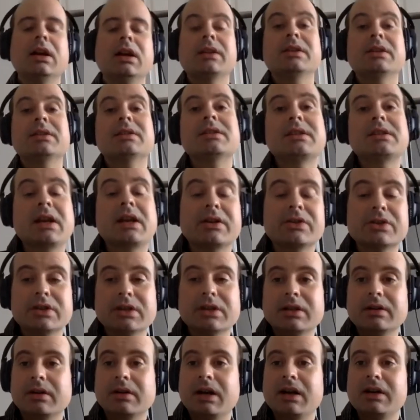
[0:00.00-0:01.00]
And this is
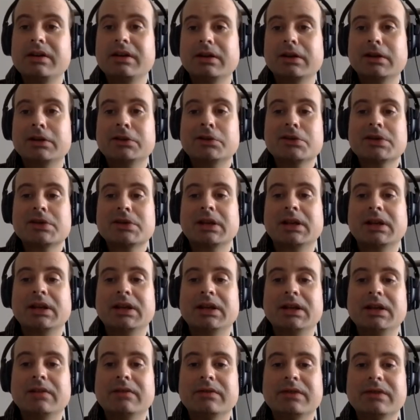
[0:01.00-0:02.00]
actually, I think,
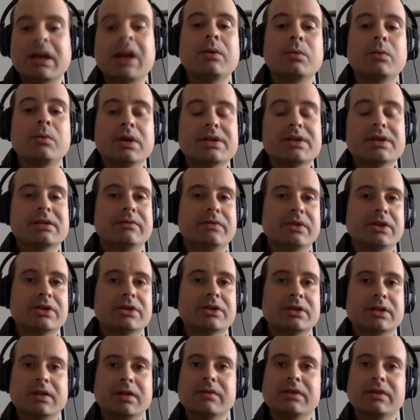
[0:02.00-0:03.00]
interestingly enough, that was the
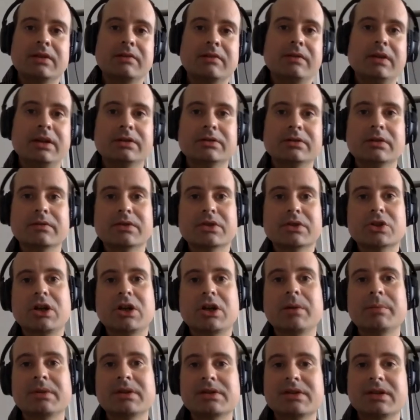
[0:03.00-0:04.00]
vision of the inventor of the
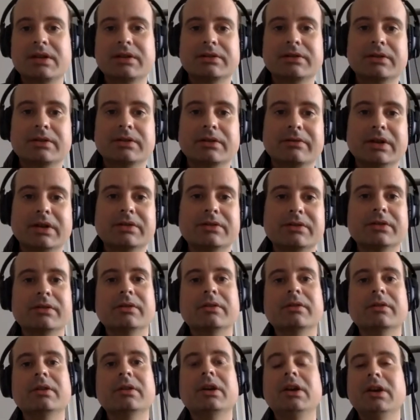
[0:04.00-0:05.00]
shopping center,
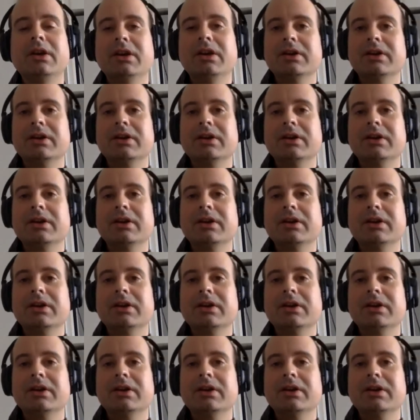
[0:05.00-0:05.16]
Victor